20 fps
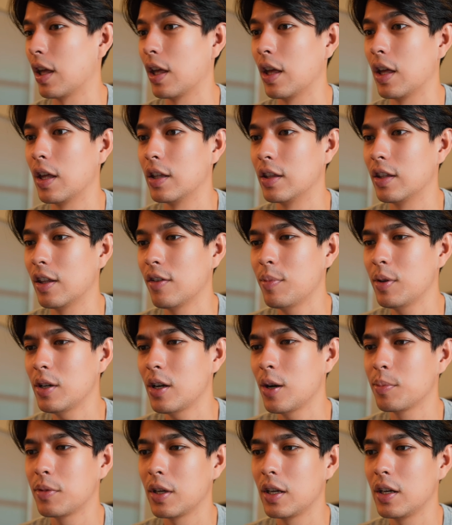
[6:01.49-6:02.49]
and they've been
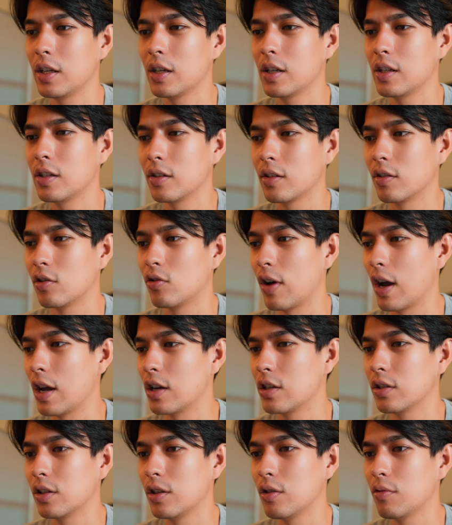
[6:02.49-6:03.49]
updating it
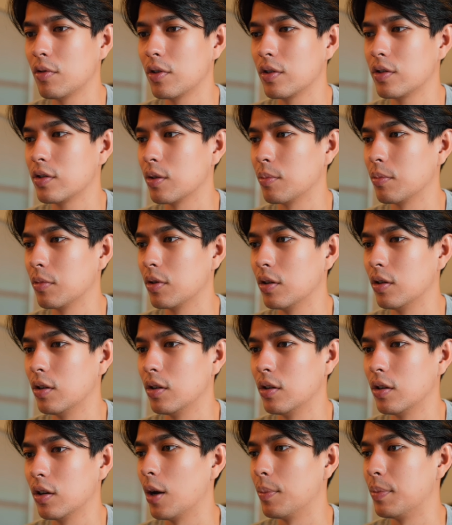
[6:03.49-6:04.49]
gradually with some
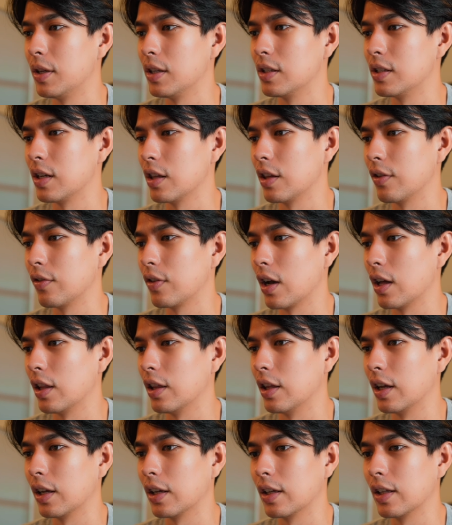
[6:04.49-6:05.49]
good updates. Now they've got
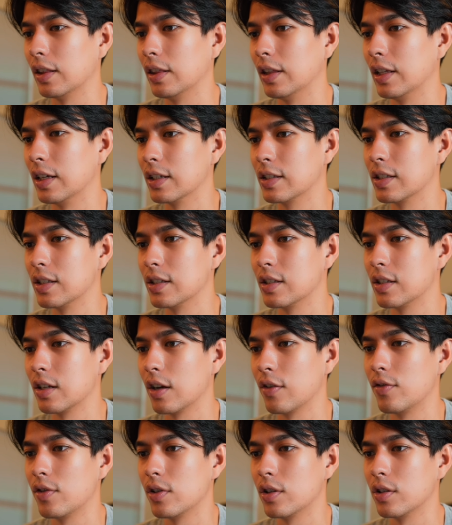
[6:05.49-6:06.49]
like links and
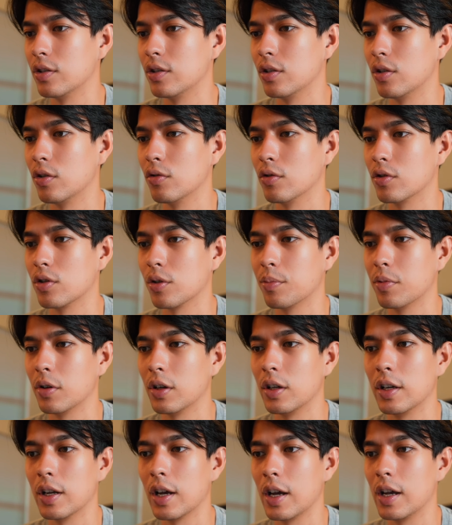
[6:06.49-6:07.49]
stuff you can do, which are
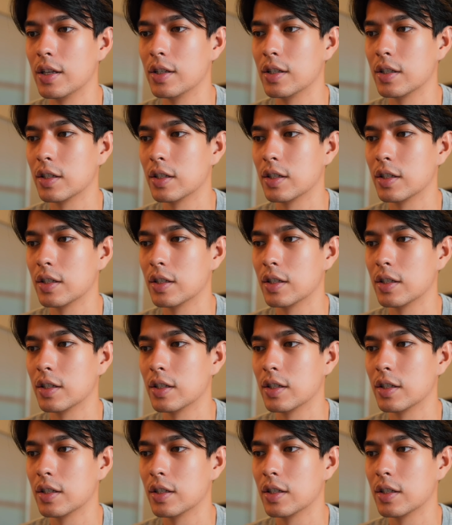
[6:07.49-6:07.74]
pretty nice.